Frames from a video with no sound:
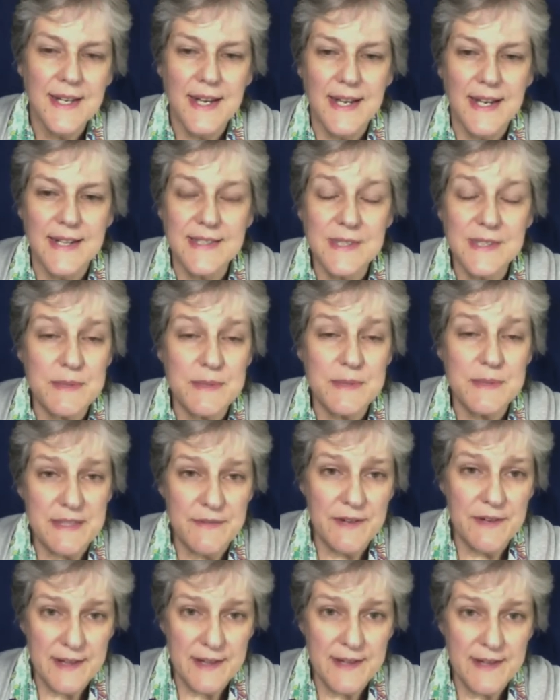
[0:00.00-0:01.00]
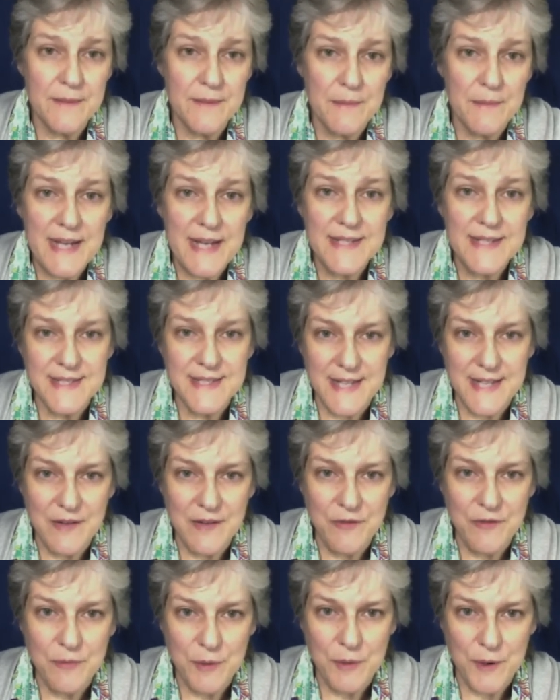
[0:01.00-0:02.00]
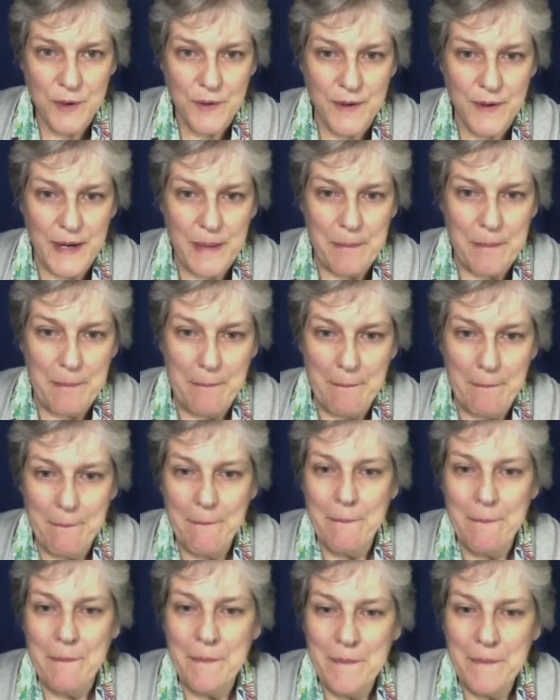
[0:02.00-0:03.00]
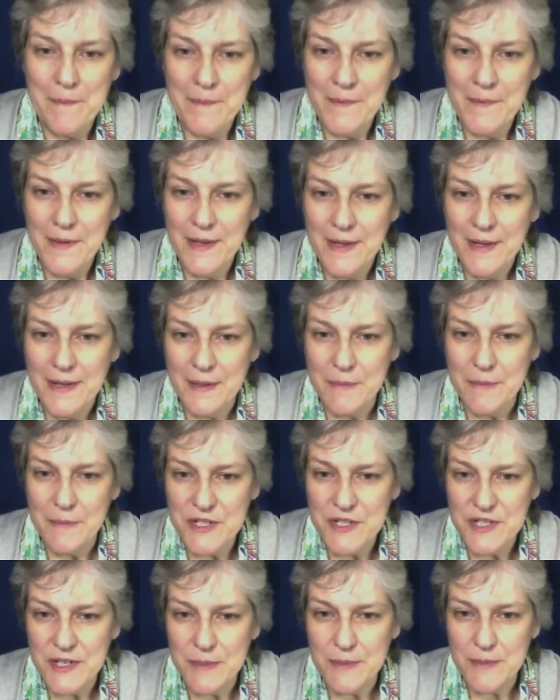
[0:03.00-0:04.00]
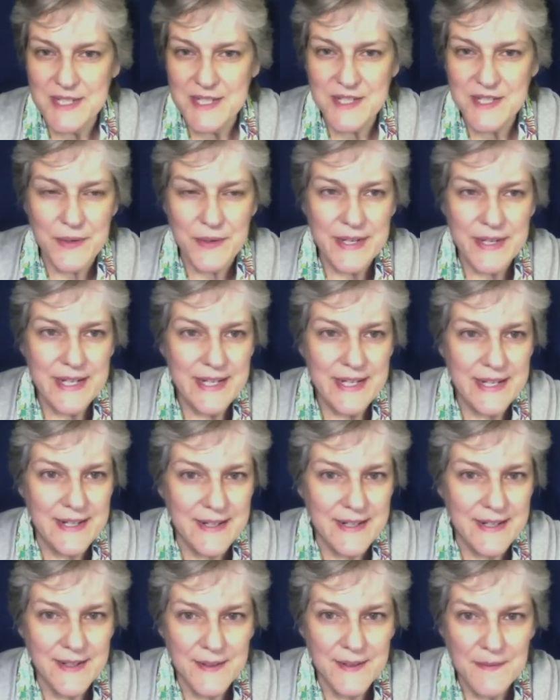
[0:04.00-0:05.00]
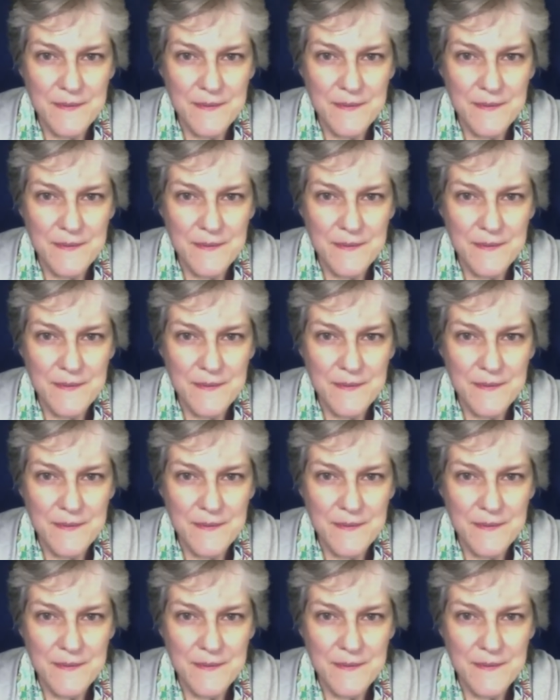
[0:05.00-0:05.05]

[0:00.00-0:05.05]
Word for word: and specifically the Mass Save program. Let me share my screen here.